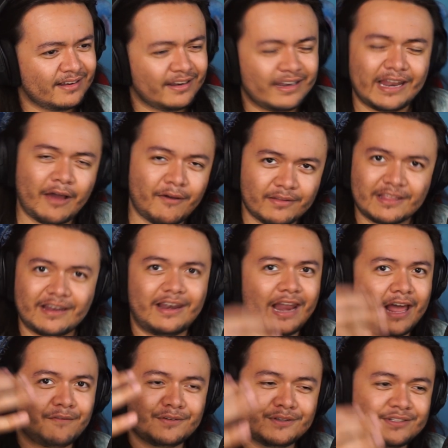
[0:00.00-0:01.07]
The
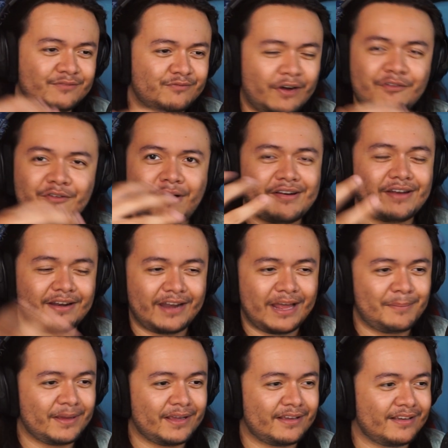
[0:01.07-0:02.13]
levels, very, very
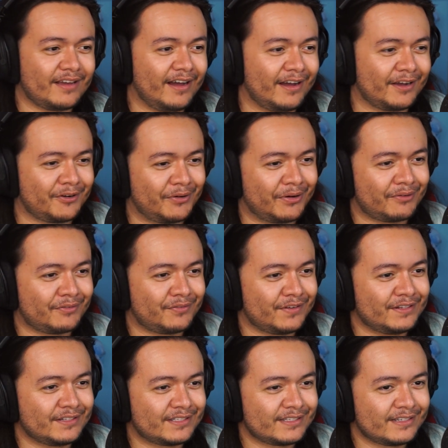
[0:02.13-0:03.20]
dynamic
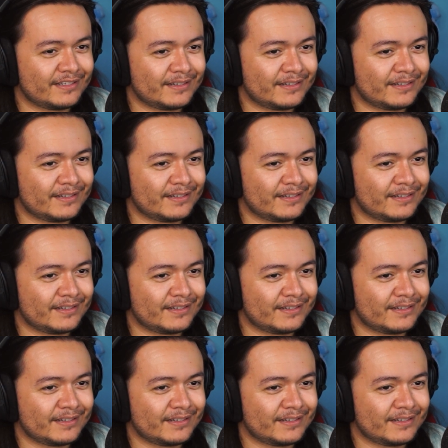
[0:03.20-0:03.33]
choreographies.